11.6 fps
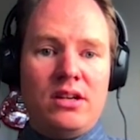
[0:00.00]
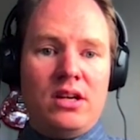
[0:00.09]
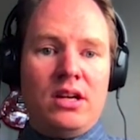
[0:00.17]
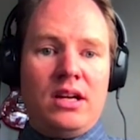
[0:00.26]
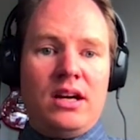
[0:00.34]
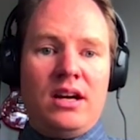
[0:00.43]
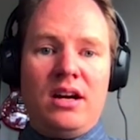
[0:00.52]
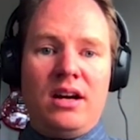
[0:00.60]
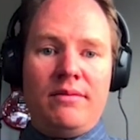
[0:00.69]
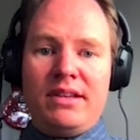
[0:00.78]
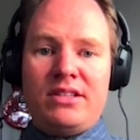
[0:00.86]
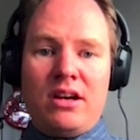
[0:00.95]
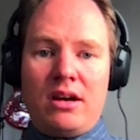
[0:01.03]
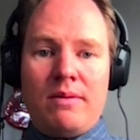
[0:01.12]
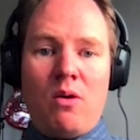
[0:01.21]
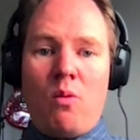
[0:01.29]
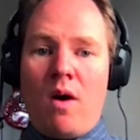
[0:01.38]
I talk
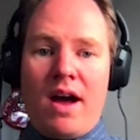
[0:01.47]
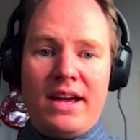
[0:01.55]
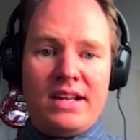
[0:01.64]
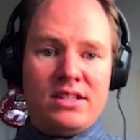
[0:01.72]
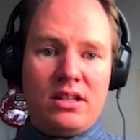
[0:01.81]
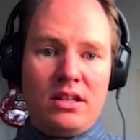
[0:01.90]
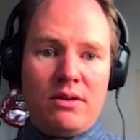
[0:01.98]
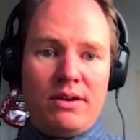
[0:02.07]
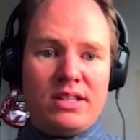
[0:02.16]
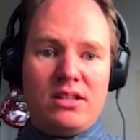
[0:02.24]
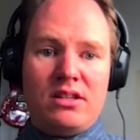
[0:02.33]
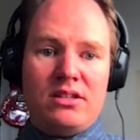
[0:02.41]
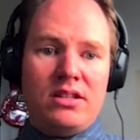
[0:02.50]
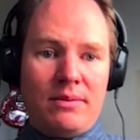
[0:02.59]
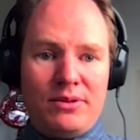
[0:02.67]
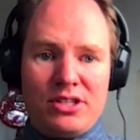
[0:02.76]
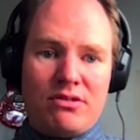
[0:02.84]
about why it's the lowest. Double
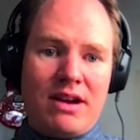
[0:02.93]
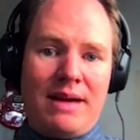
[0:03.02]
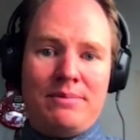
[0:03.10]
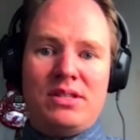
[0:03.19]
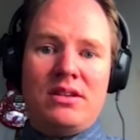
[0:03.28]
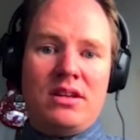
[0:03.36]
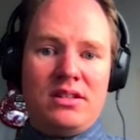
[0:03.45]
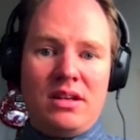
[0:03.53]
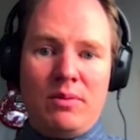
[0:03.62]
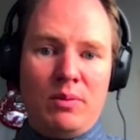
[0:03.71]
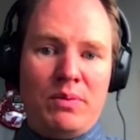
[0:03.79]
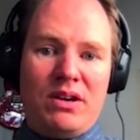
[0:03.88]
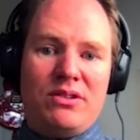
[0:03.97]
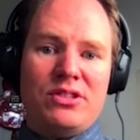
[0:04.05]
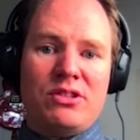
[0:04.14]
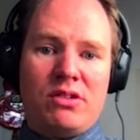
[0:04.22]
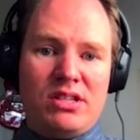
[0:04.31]
straps, double buckles,
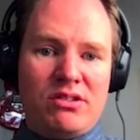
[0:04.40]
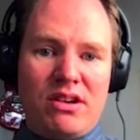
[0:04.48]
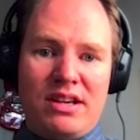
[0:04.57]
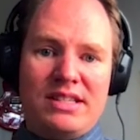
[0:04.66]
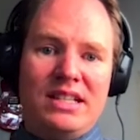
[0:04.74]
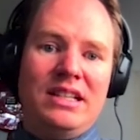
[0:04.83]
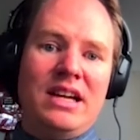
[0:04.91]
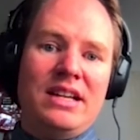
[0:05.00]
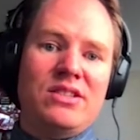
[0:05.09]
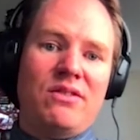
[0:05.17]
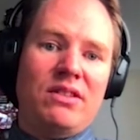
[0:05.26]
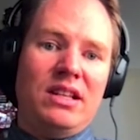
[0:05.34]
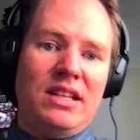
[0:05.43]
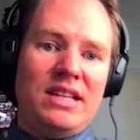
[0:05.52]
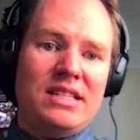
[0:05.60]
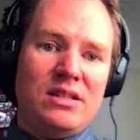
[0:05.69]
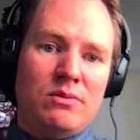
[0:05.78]
crisscrossing lines over the
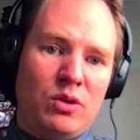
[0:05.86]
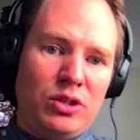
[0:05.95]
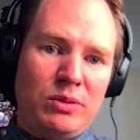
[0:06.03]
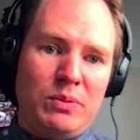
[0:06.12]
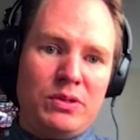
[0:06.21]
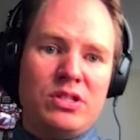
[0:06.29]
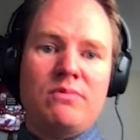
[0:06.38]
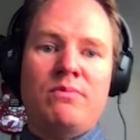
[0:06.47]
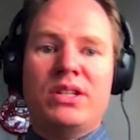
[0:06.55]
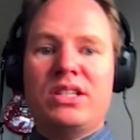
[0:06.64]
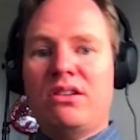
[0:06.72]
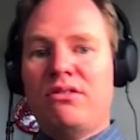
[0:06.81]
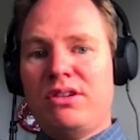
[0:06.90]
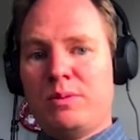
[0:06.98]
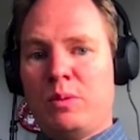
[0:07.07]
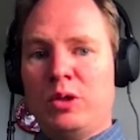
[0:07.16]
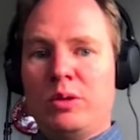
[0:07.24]
laces, multiple materials,
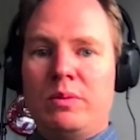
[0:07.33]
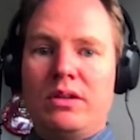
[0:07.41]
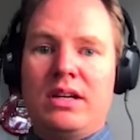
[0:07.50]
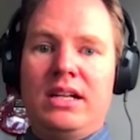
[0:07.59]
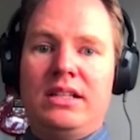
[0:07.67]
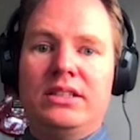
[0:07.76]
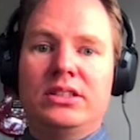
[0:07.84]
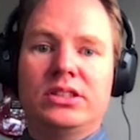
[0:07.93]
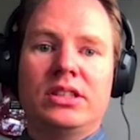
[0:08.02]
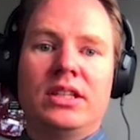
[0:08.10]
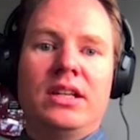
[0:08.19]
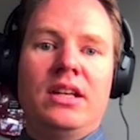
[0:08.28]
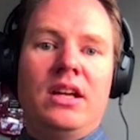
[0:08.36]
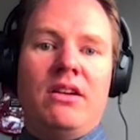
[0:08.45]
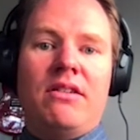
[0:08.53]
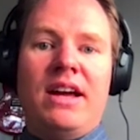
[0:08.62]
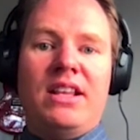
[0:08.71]
multiple colors,
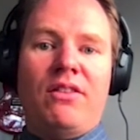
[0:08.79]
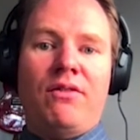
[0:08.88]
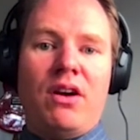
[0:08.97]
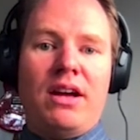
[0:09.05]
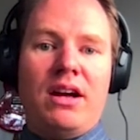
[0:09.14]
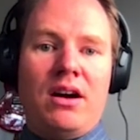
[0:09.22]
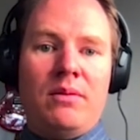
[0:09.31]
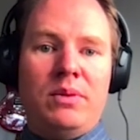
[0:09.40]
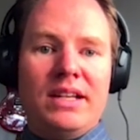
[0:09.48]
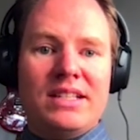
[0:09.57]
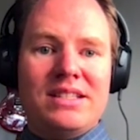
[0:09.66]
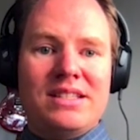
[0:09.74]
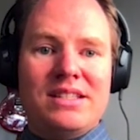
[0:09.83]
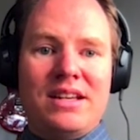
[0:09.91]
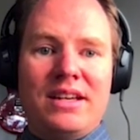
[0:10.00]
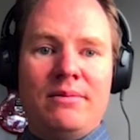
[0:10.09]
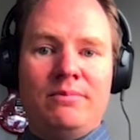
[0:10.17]
right? It's a very complex
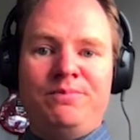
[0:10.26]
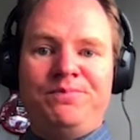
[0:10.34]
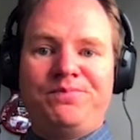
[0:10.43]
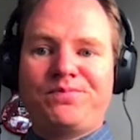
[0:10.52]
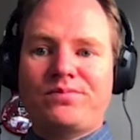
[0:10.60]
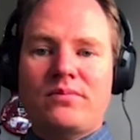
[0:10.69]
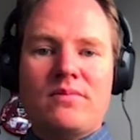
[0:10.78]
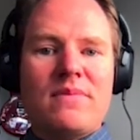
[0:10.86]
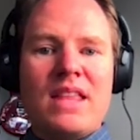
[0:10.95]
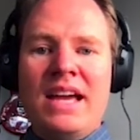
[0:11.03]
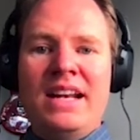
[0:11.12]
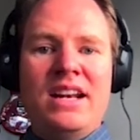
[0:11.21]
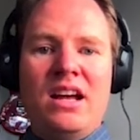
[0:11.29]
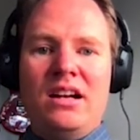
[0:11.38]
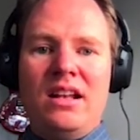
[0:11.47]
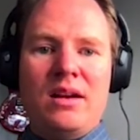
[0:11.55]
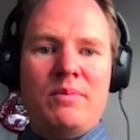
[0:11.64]
design, and not a
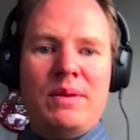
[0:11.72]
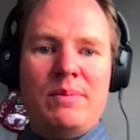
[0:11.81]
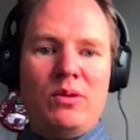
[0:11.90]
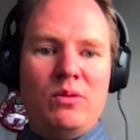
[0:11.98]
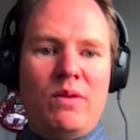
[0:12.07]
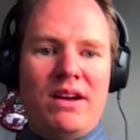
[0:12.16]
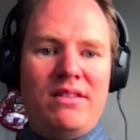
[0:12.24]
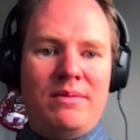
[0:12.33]
lot of people wear them.